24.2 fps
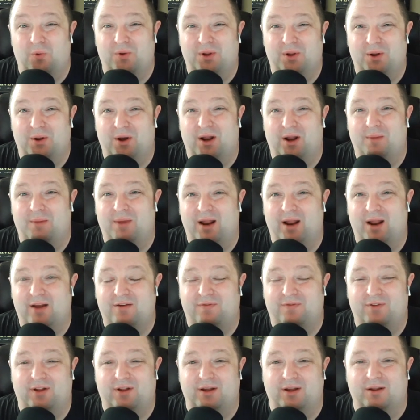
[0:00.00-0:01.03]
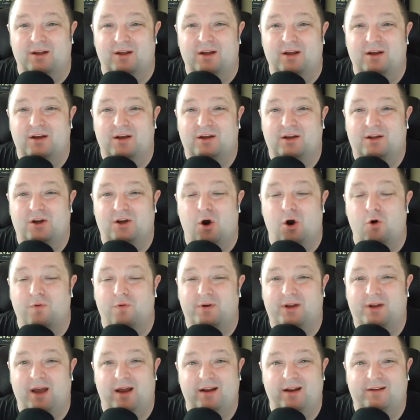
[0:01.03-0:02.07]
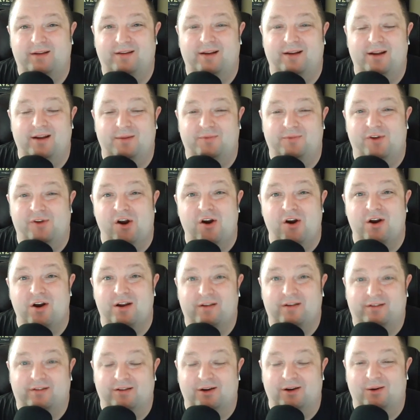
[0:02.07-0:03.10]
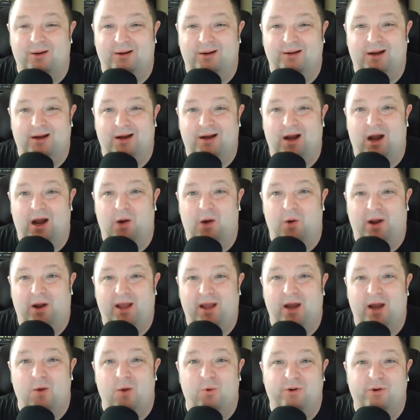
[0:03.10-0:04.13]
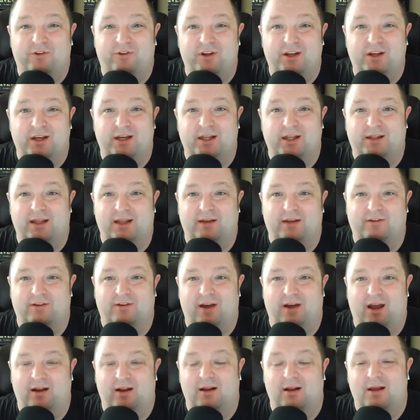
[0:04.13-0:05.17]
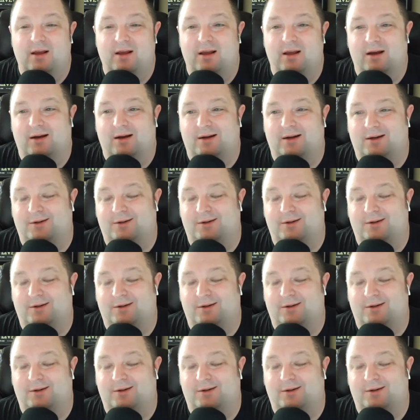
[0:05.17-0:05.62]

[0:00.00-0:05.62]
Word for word: You know what I mean? I just feel like COVID kind of did him dirty. So I kind of wish he could get that shot. So